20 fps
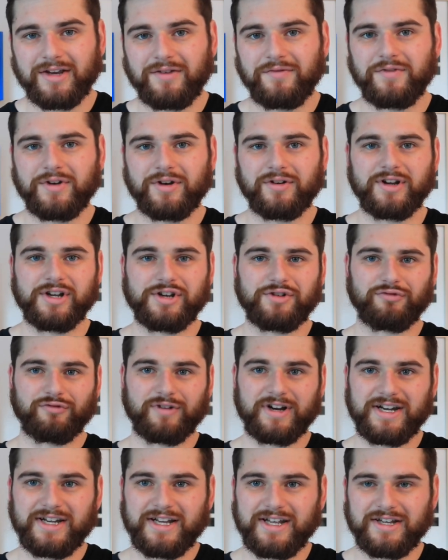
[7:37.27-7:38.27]
and very
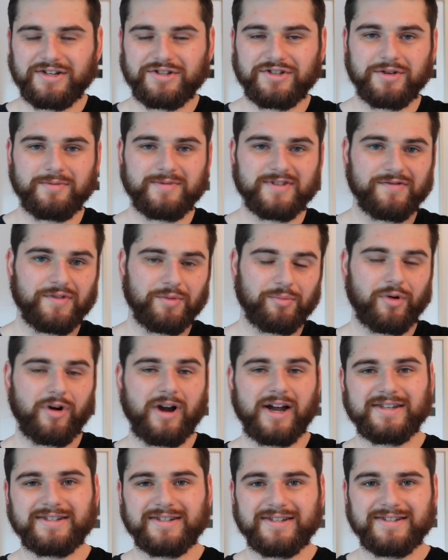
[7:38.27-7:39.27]
greedy in terms of the
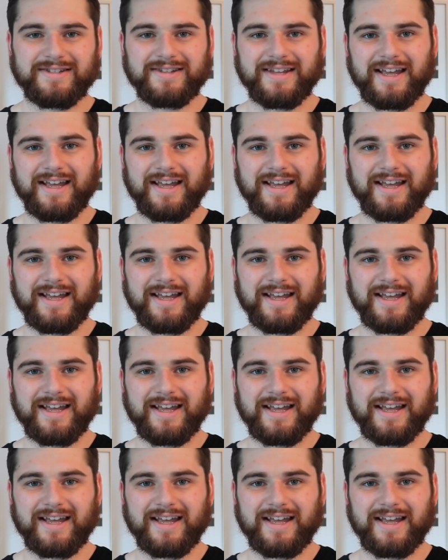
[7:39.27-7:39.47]
prices